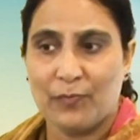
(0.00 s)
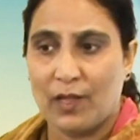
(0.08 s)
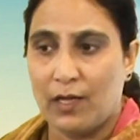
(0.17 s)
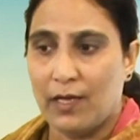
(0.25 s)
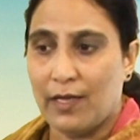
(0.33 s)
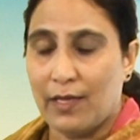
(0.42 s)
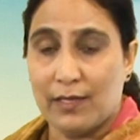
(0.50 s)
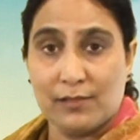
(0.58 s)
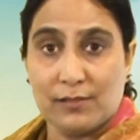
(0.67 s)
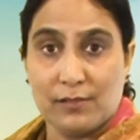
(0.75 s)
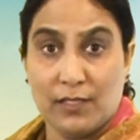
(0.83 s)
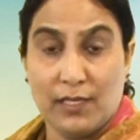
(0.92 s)

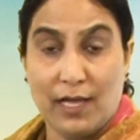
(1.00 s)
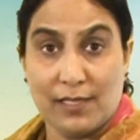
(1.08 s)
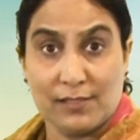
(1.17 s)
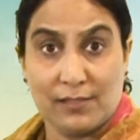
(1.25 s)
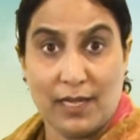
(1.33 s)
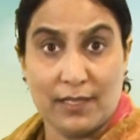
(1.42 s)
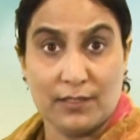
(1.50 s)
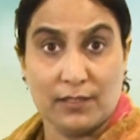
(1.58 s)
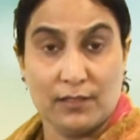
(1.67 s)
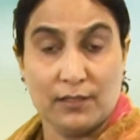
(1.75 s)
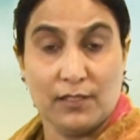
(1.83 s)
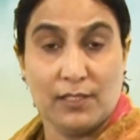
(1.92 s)
he has that,
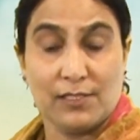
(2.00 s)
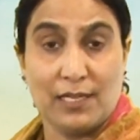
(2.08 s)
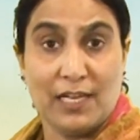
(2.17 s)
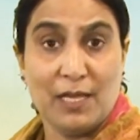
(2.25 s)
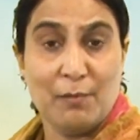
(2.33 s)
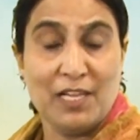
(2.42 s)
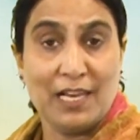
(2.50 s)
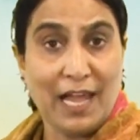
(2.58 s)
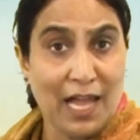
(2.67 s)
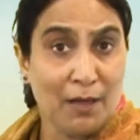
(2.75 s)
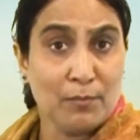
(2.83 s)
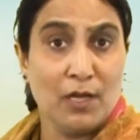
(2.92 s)
he's a lamy
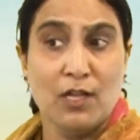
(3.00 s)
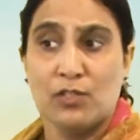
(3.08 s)
lamb,